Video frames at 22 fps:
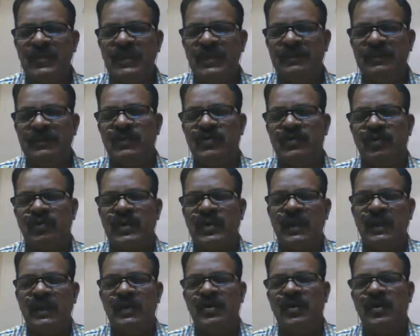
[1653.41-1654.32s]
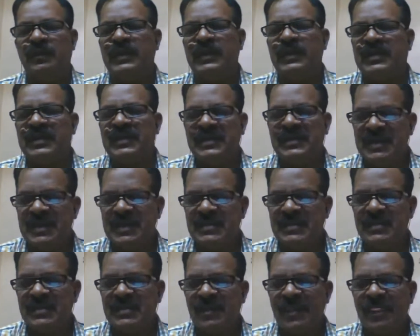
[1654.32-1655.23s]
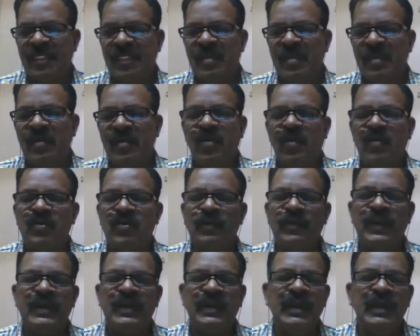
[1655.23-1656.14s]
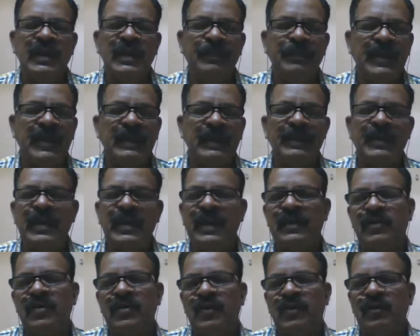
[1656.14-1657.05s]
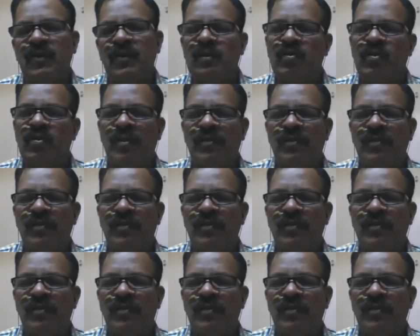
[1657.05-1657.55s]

If the total income increases, automatically per capita income will go up.